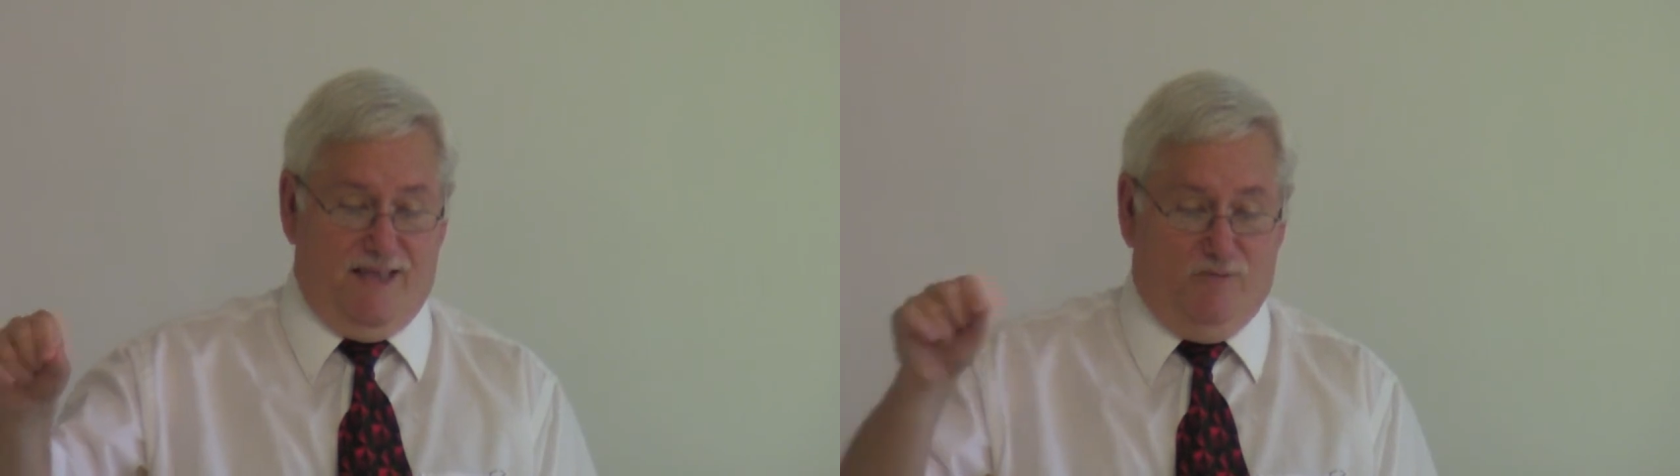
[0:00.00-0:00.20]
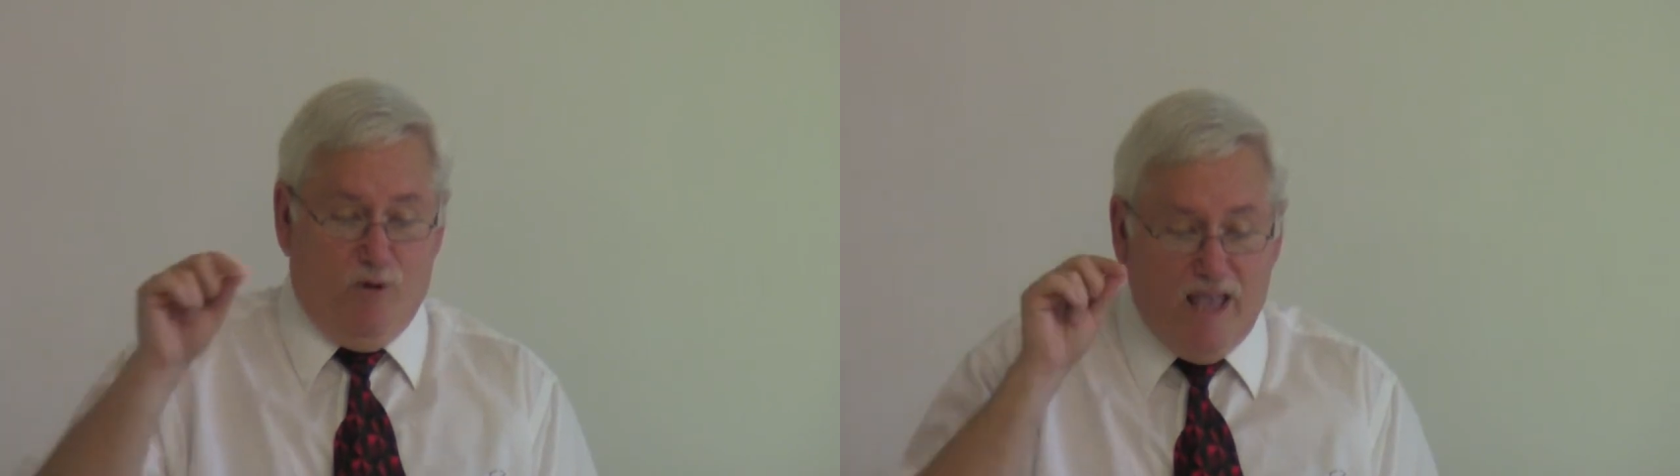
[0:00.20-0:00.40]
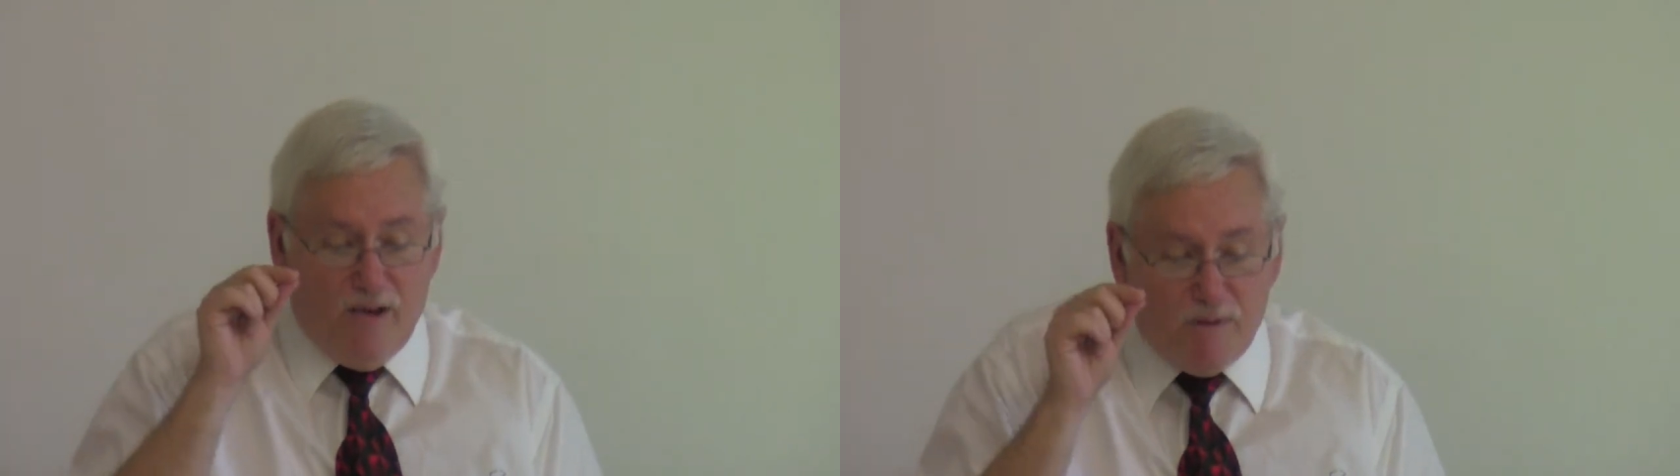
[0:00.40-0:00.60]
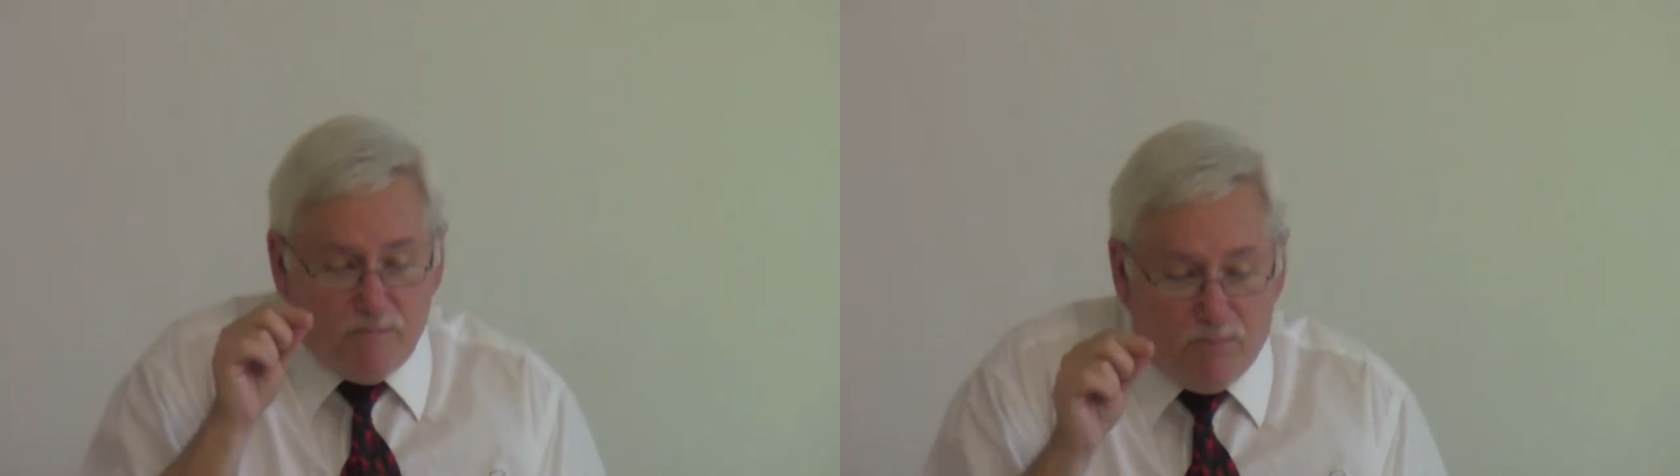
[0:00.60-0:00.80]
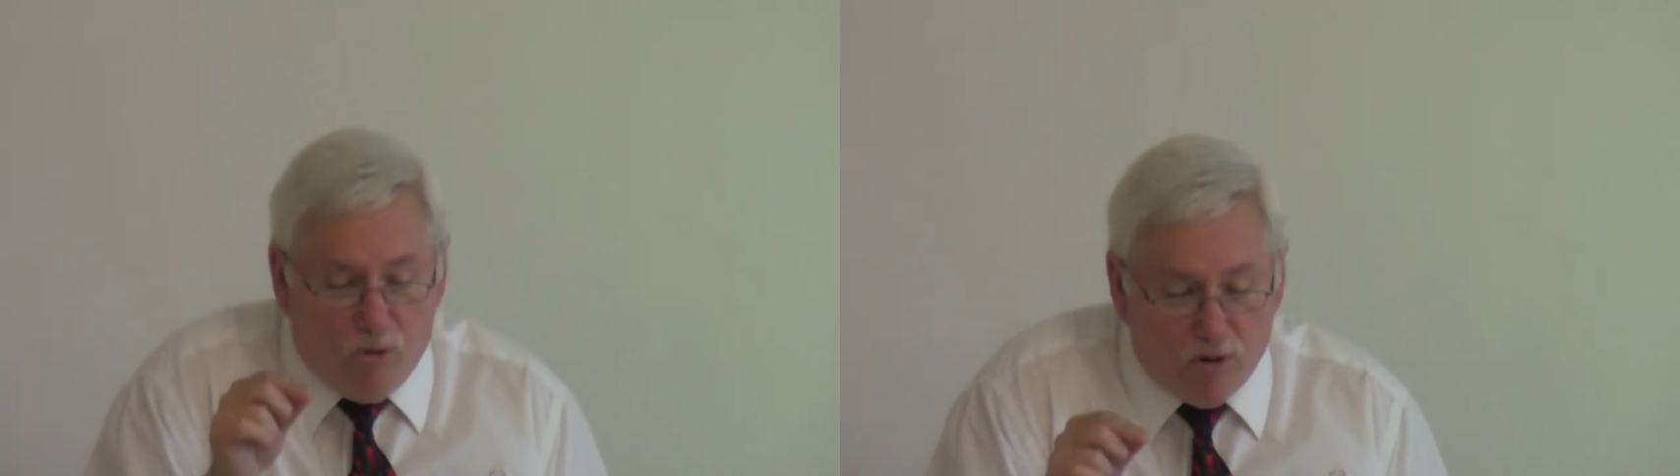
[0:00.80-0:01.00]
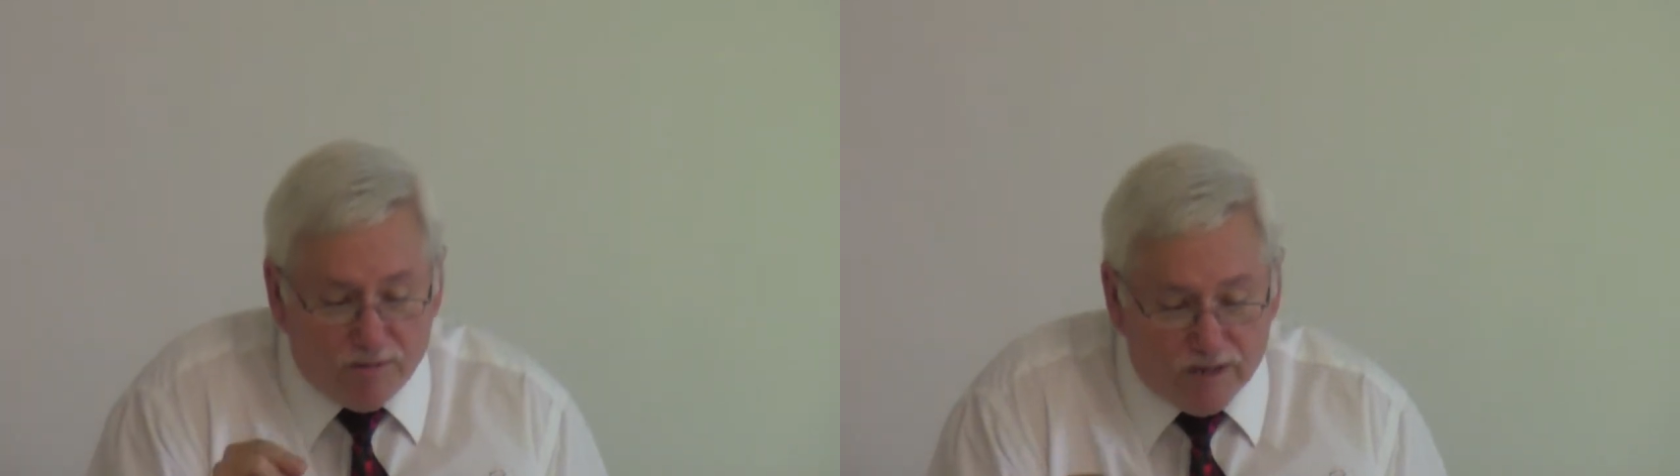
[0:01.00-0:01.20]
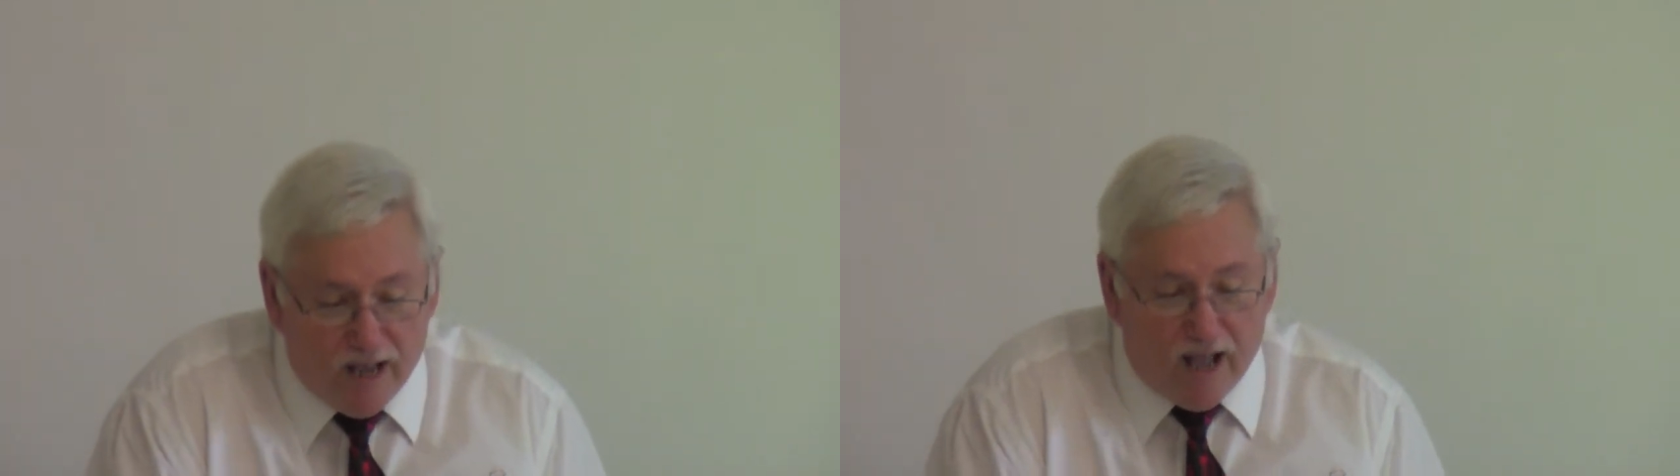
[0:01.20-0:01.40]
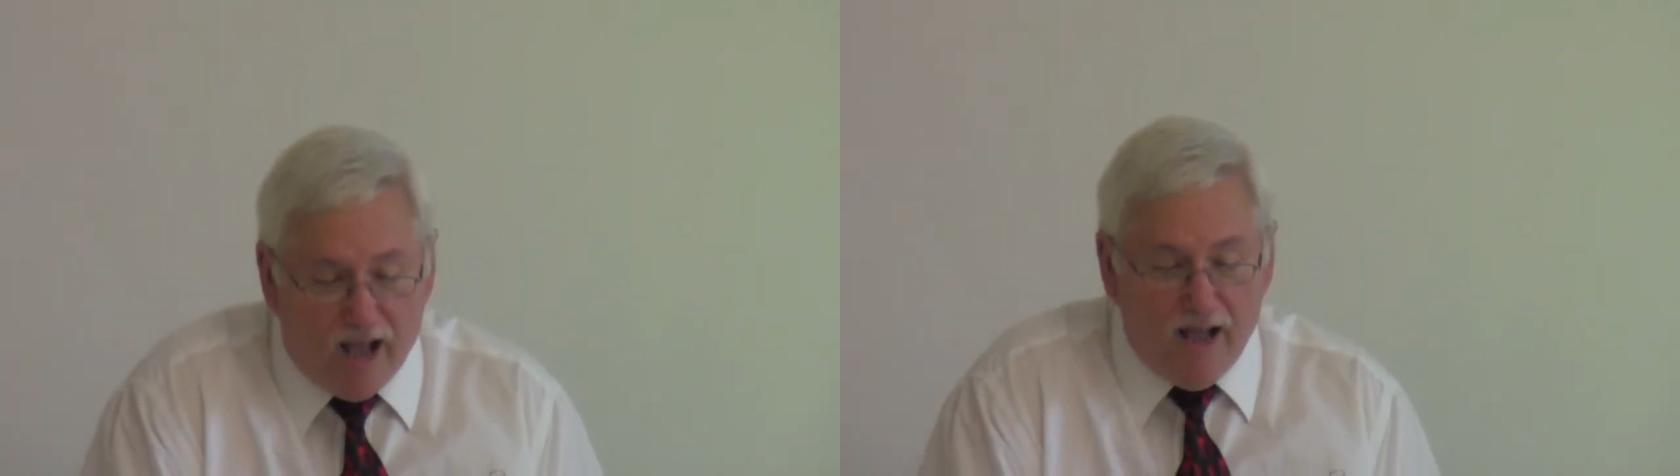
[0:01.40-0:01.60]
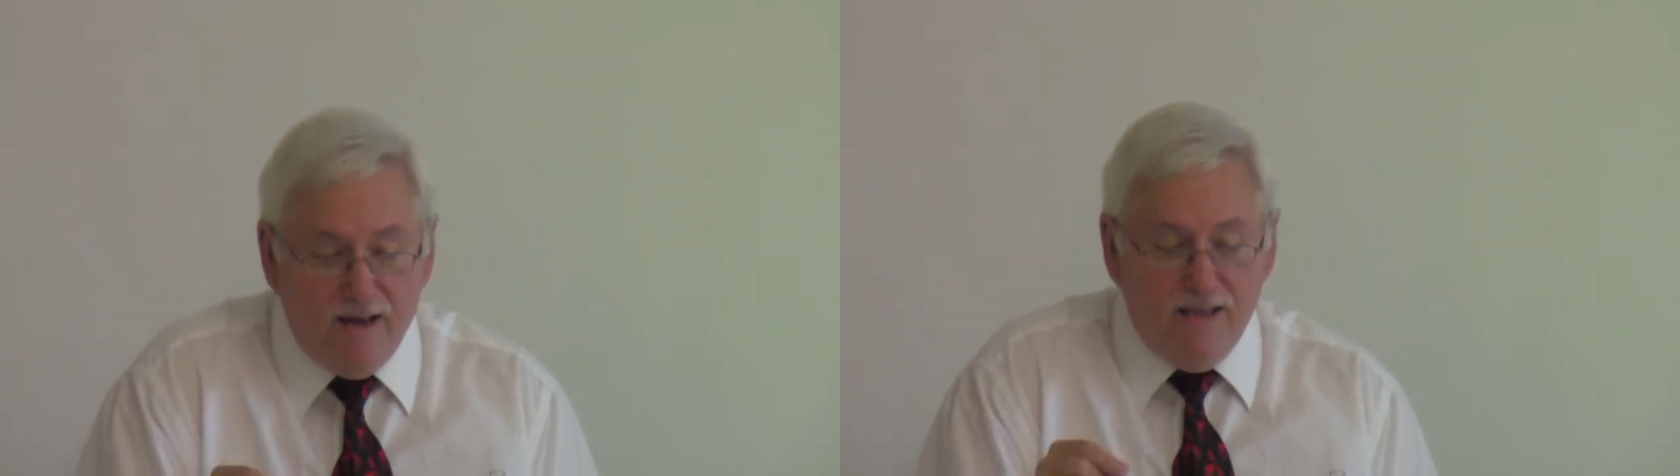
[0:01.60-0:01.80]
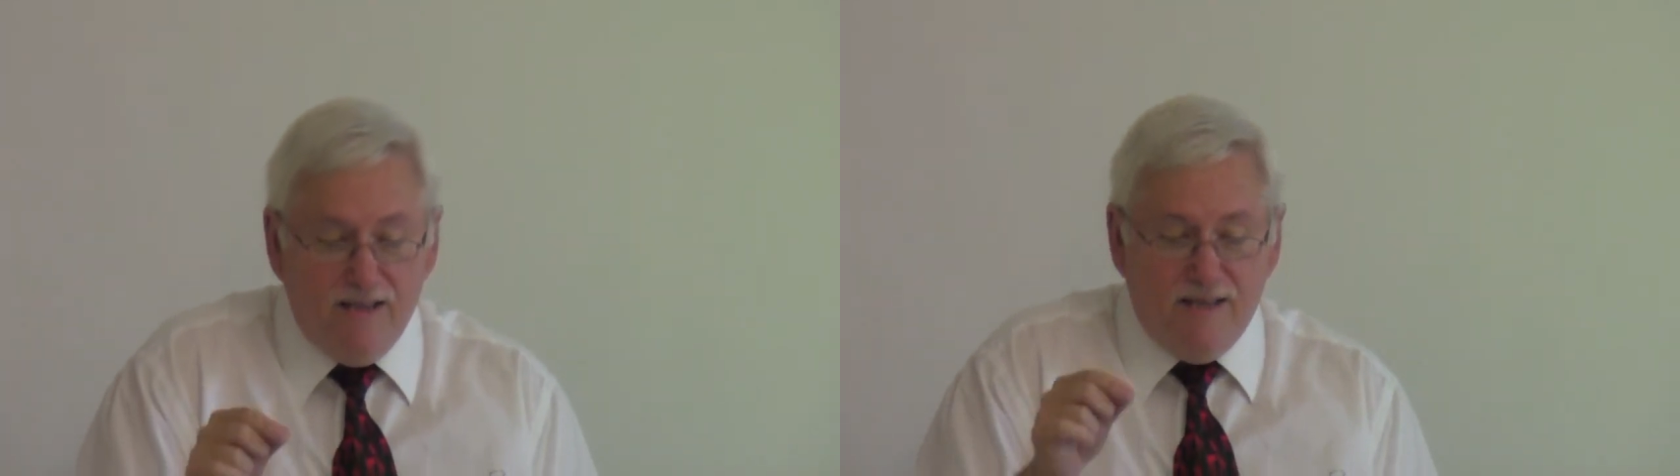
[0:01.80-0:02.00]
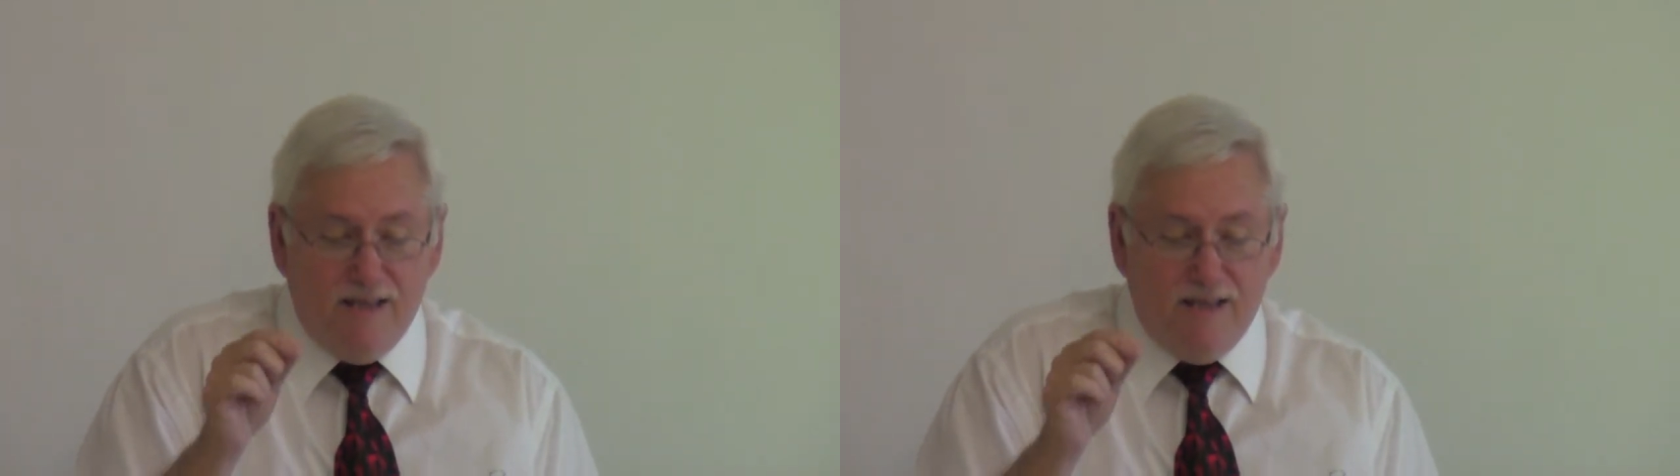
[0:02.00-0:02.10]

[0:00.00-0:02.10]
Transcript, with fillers: If we have been born of God,